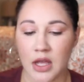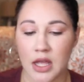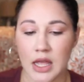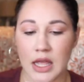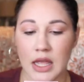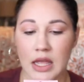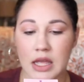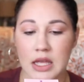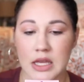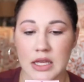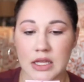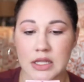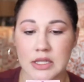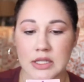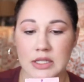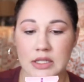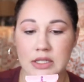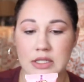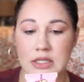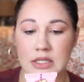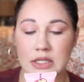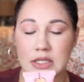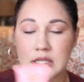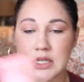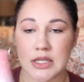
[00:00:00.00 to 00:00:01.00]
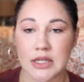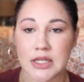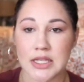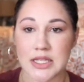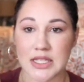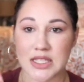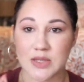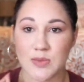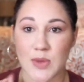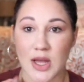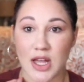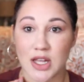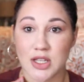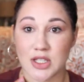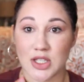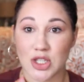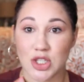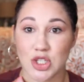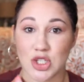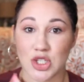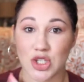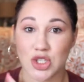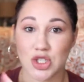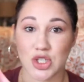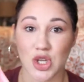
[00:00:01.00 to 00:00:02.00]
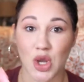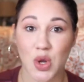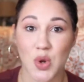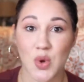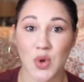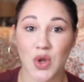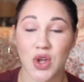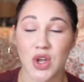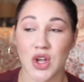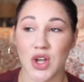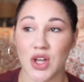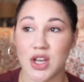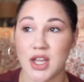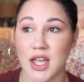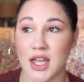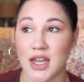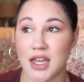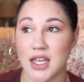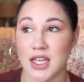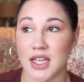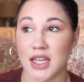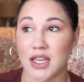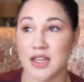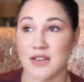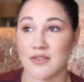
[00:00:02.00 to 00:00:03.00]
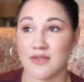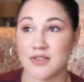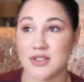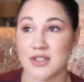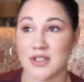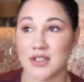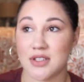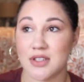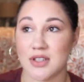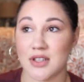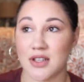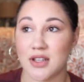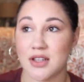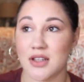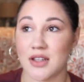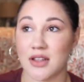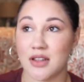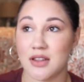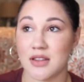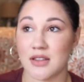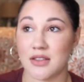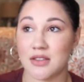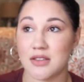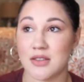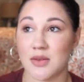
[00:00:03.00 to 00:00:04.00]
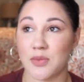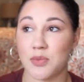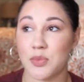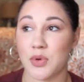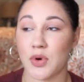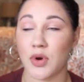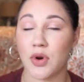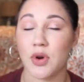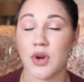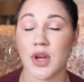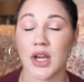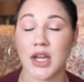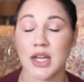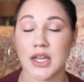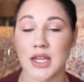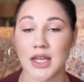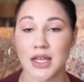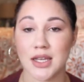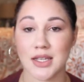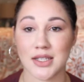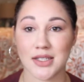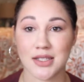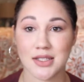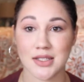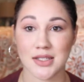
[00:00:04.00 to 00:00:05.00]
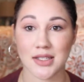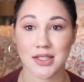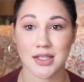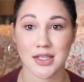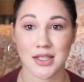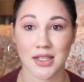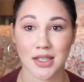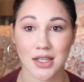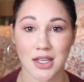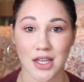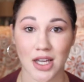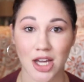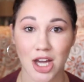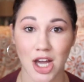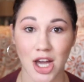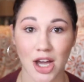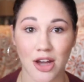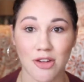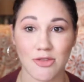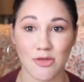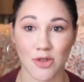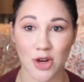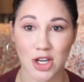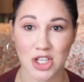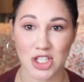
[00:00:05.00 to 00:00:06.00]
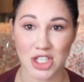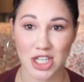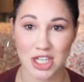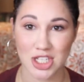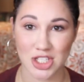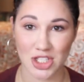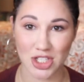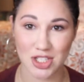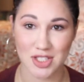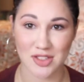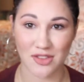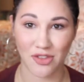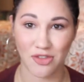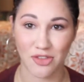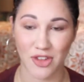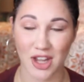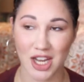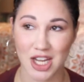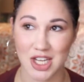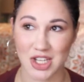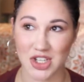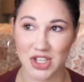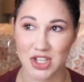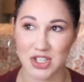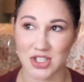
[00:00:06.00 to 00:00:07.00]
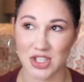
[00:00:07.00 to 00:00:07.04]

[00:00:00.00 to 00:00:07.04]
and this smells so good, and it gives the prettiest coverage and just finish.